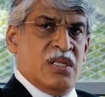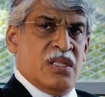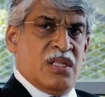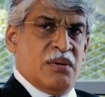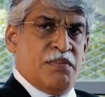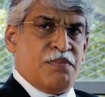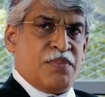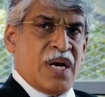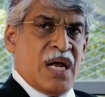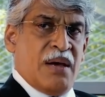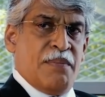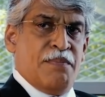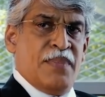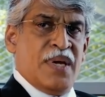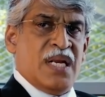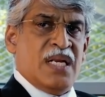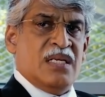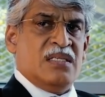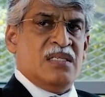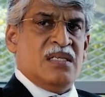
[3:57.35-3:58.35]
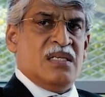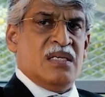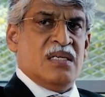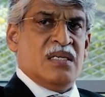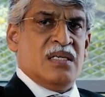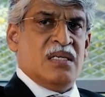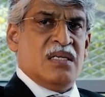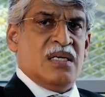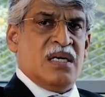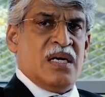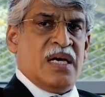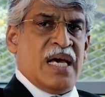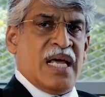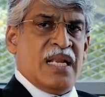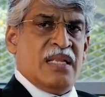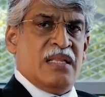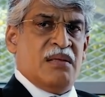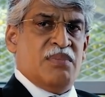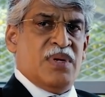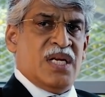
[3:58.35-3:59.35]
the Prime Minister
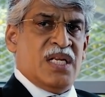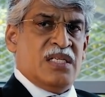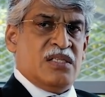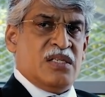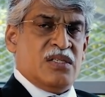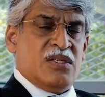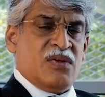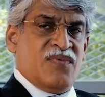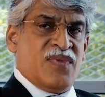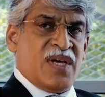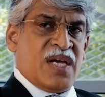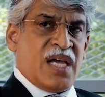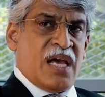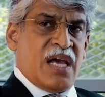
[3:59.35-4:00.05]
and the ministers of the